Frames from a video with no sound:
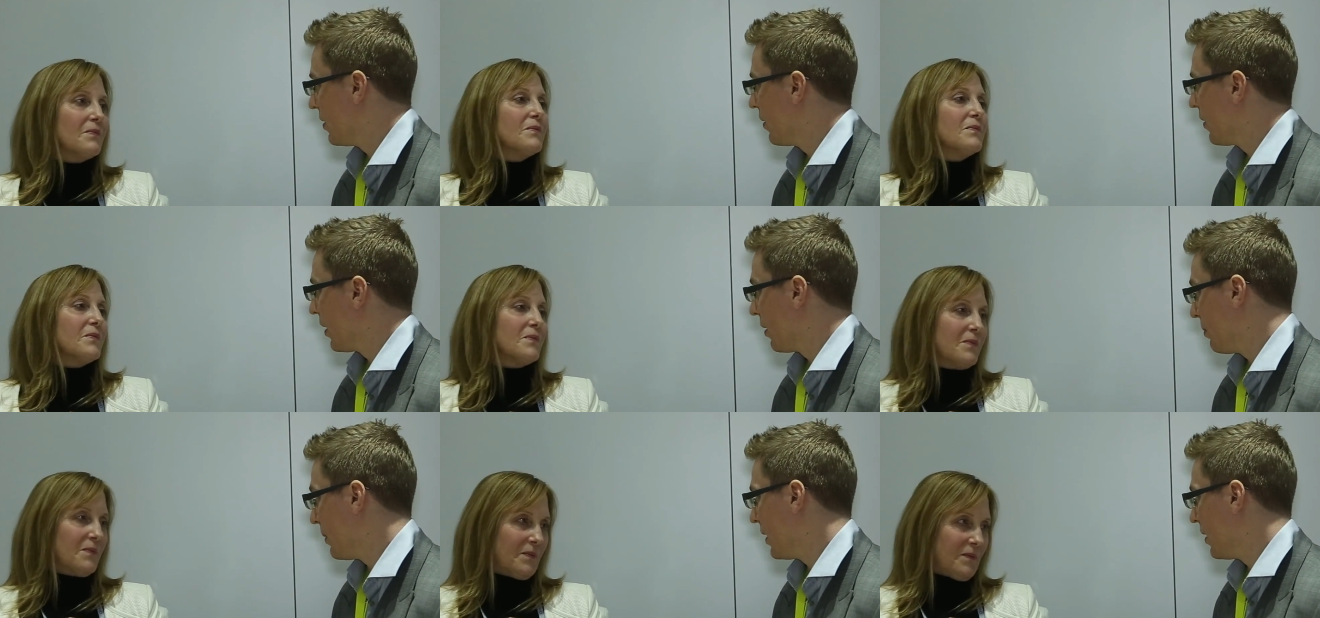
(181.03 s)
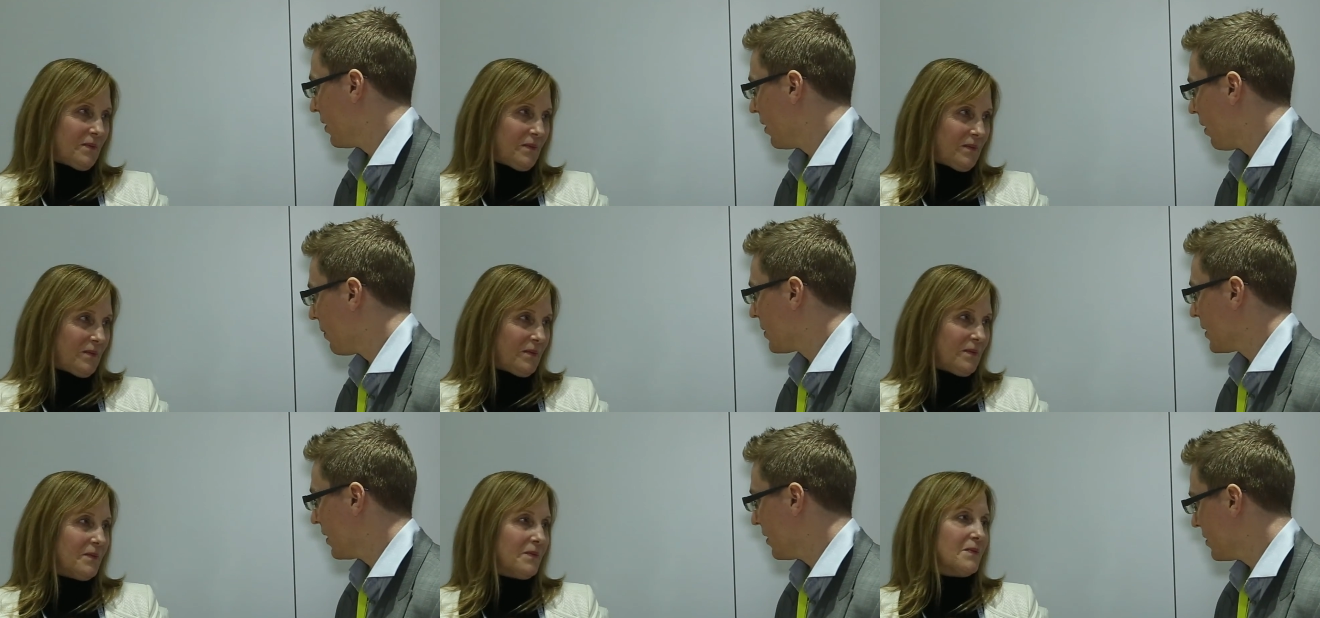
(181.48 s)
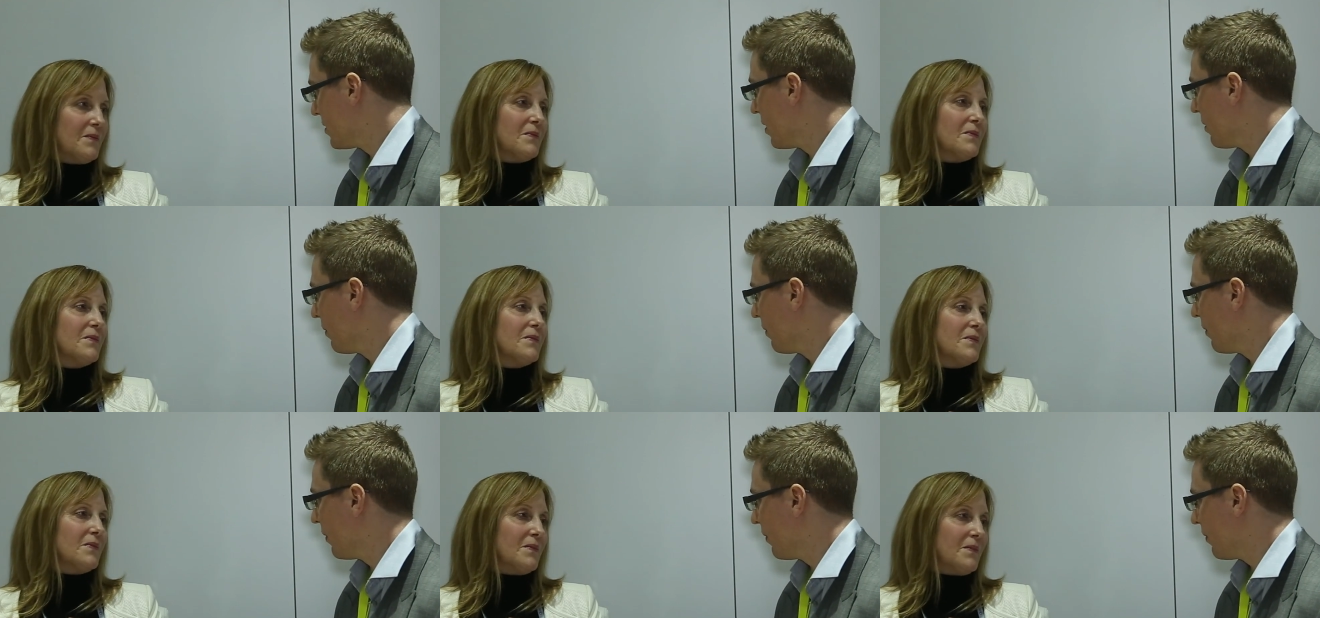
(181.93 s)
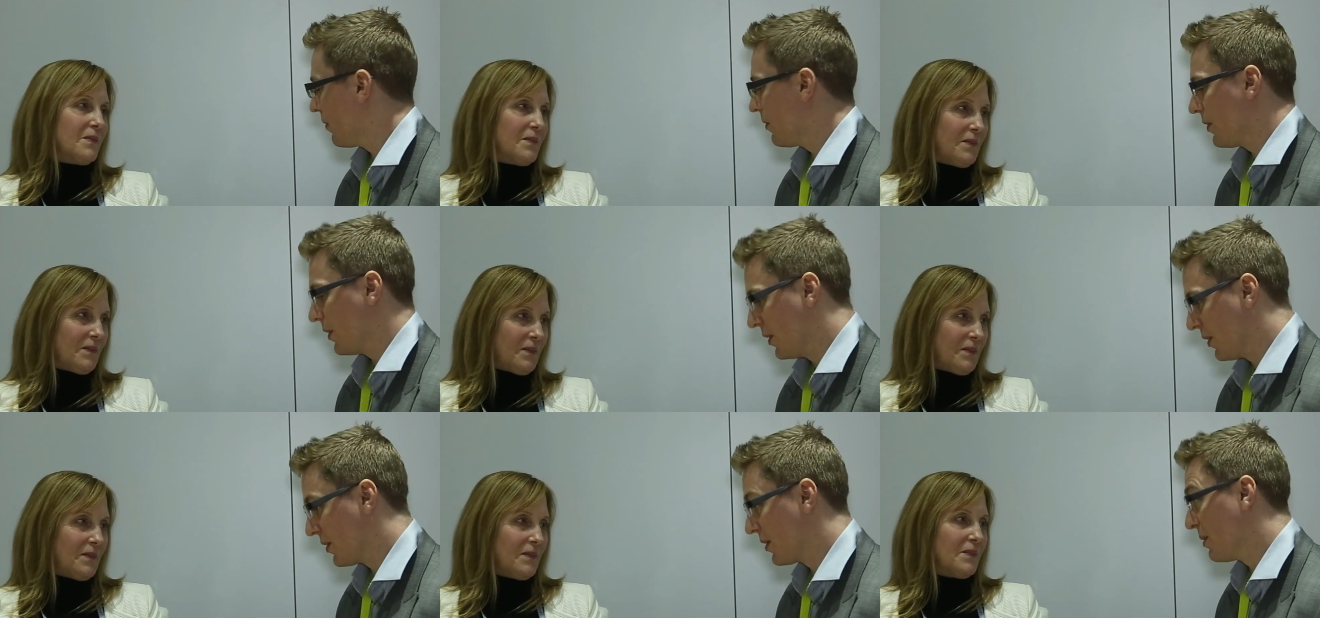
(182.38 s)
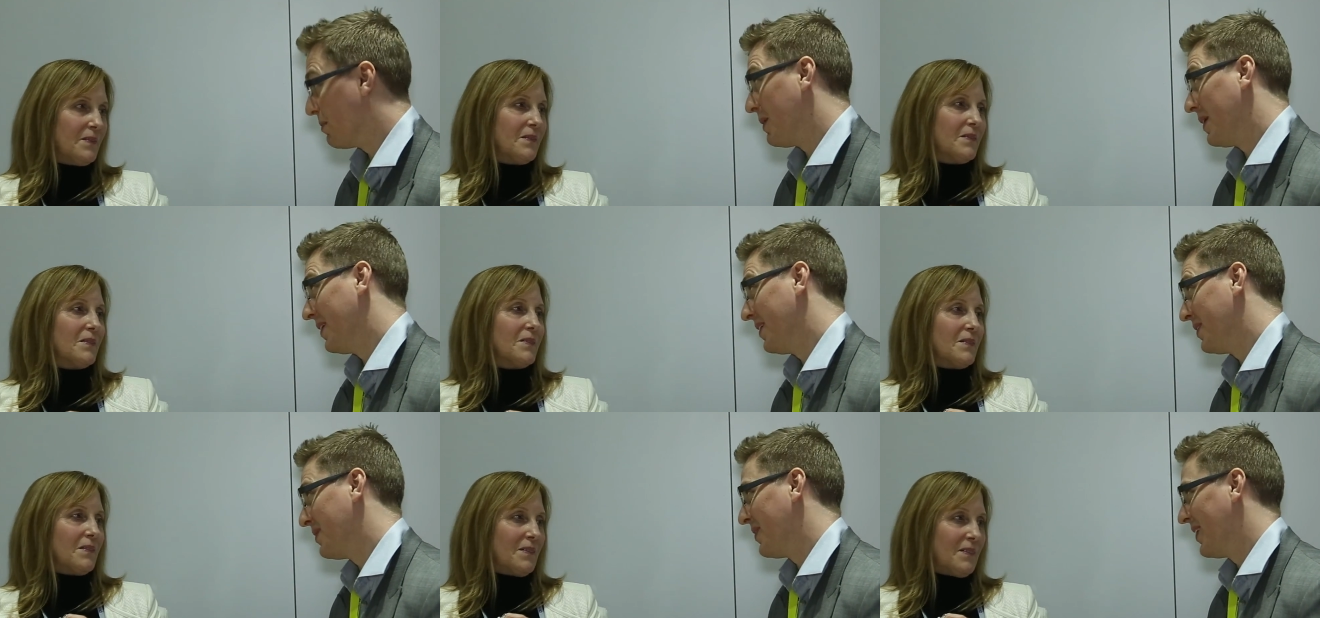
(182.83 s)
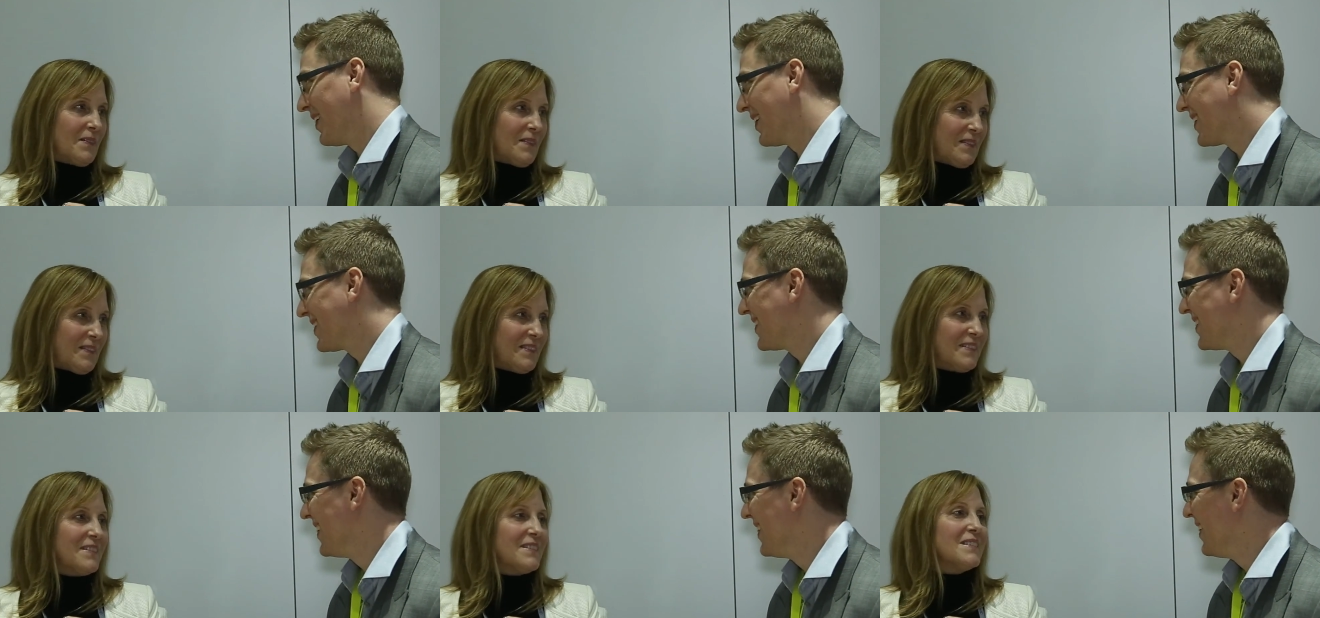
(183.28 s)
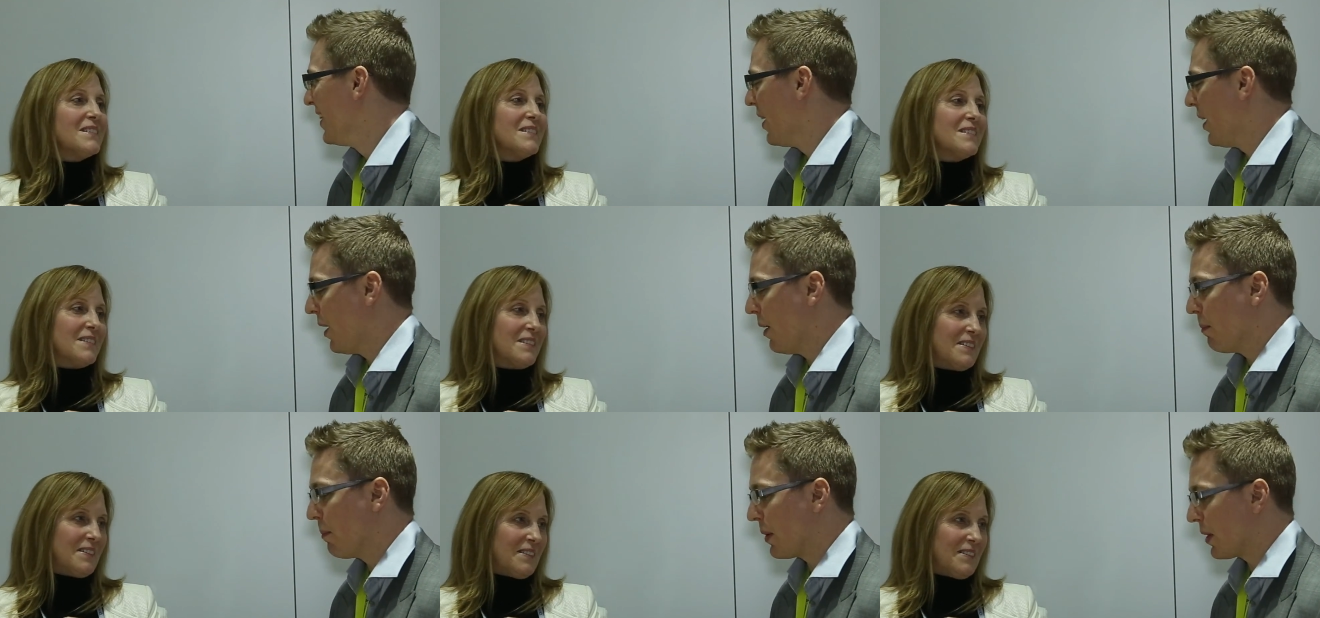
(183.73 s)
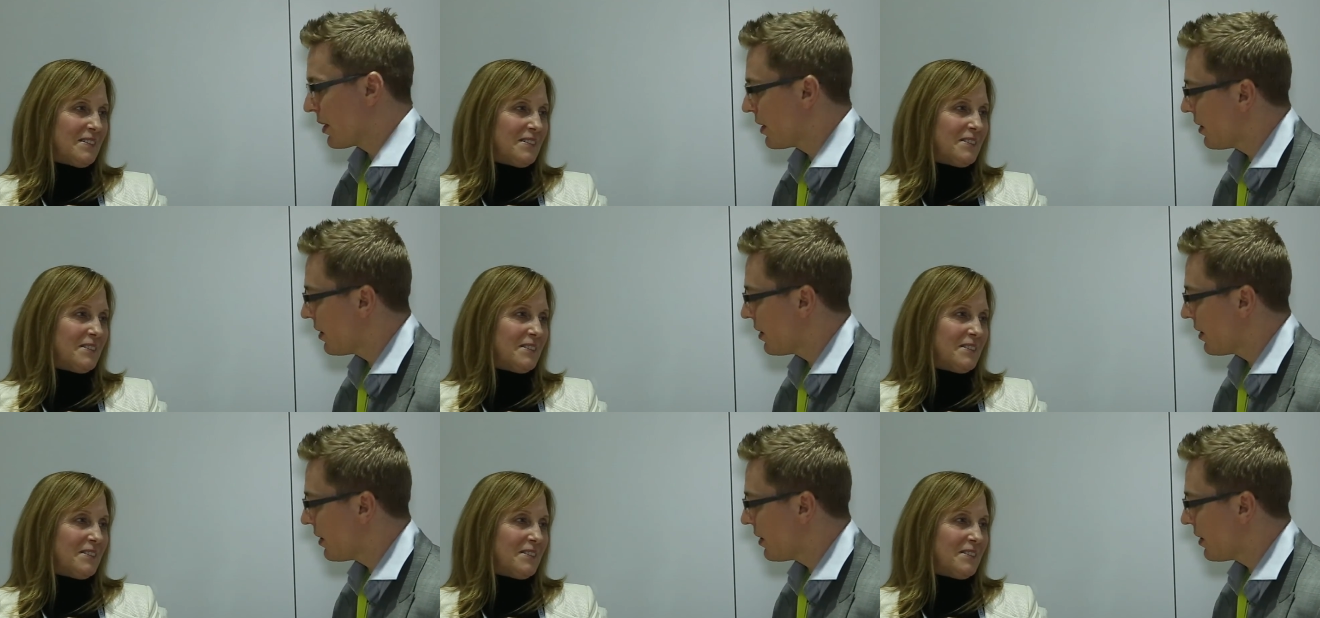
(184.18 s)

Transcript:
Speaker 1: that have been adopted in some of your competitors' products. Um, but